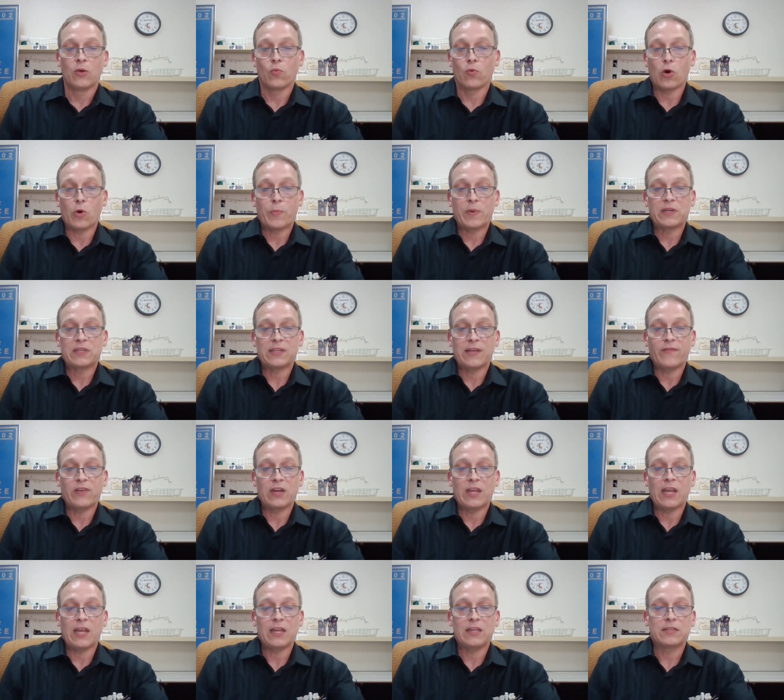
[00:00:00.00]
We're open
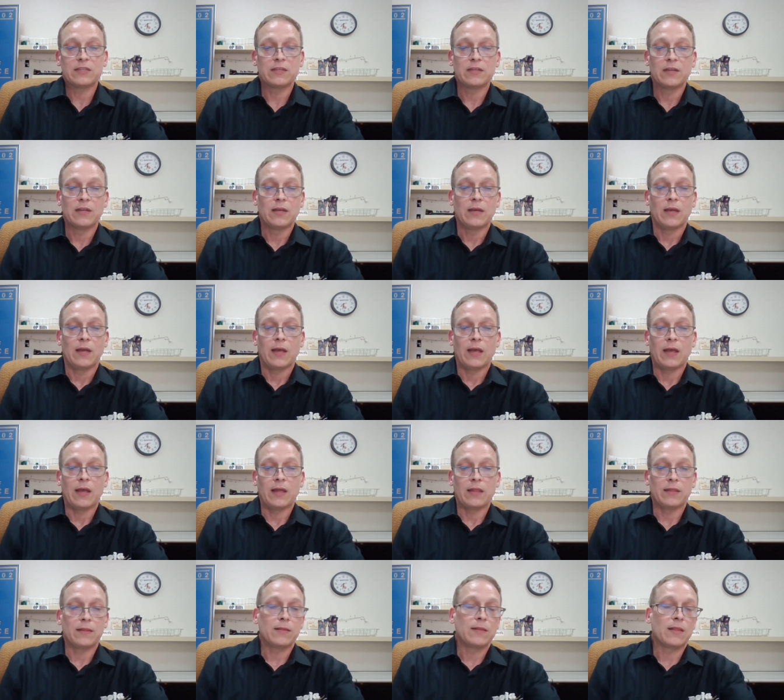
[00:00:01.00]
seven days,
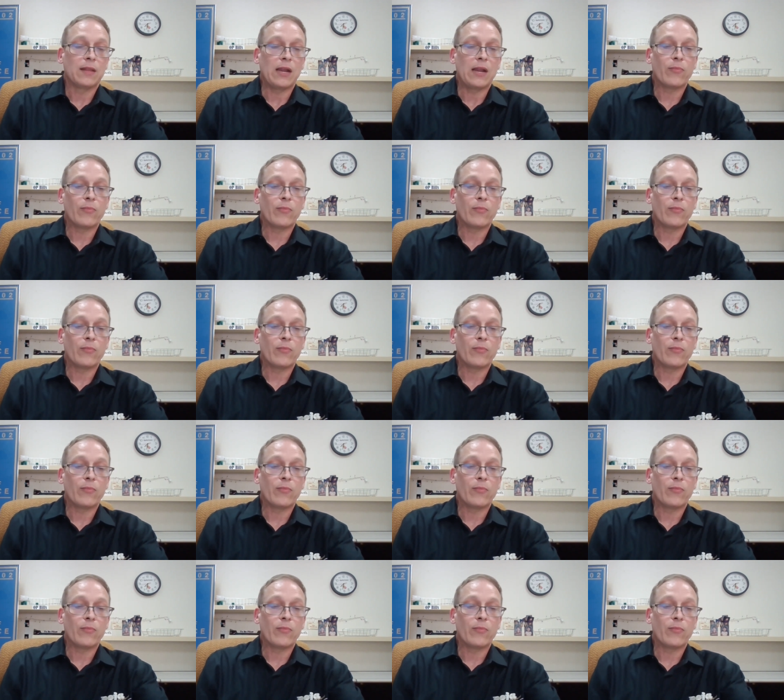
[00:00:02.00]
and the